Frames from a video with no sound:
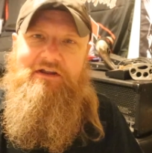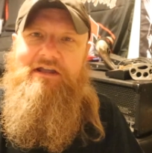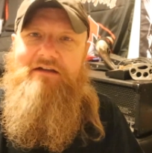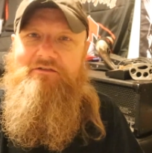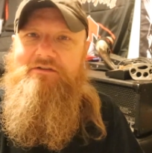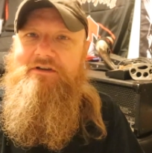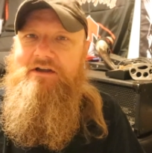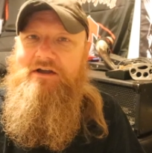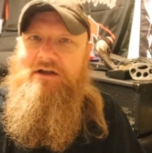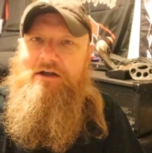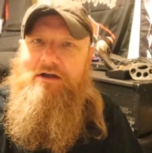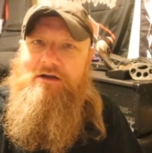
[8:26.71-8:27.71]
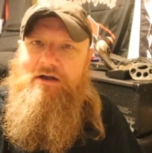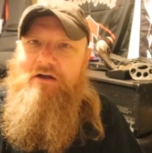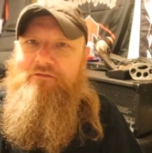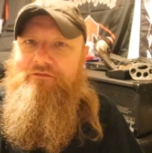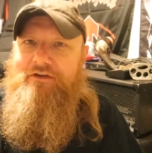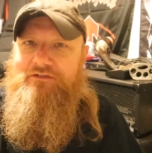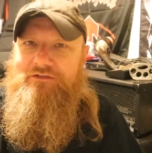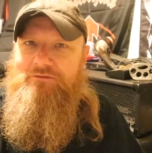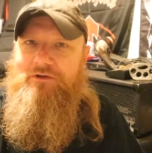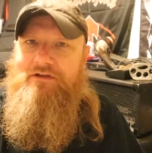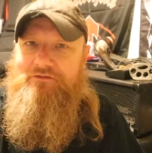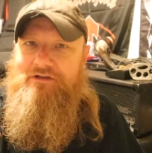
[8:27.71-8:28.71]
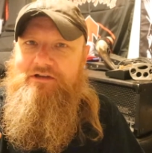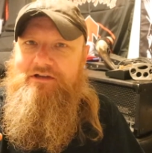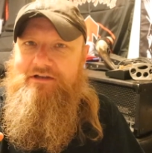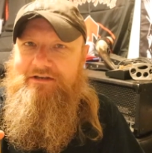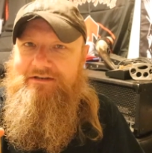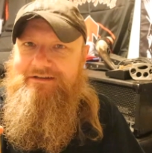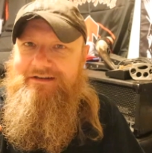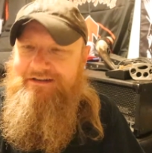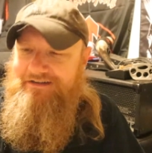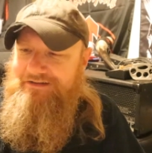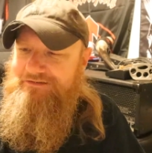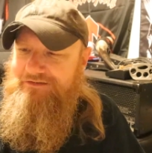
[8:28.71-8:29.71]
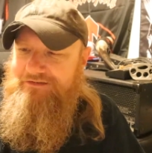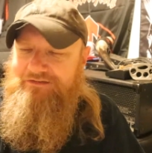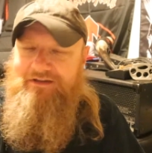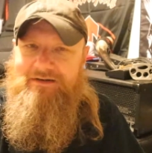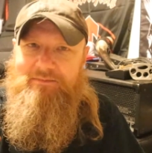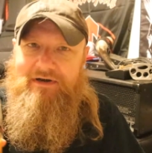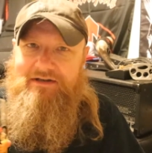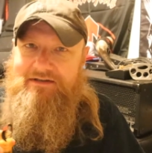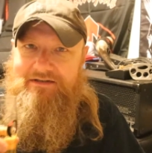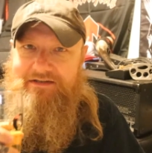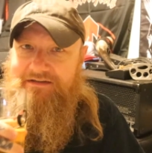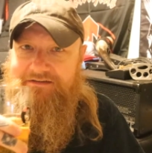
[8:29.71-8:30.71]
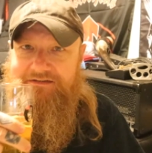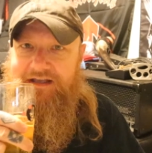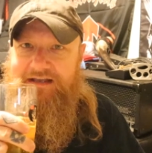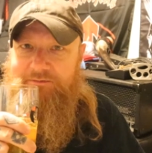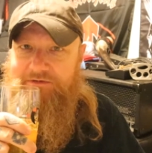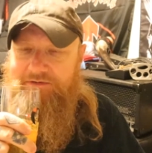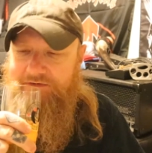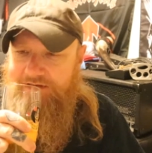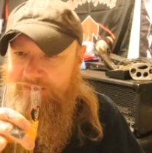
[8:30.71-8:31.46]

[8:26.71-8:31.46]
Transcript: they have a festival every year to celebrate. It is absolutely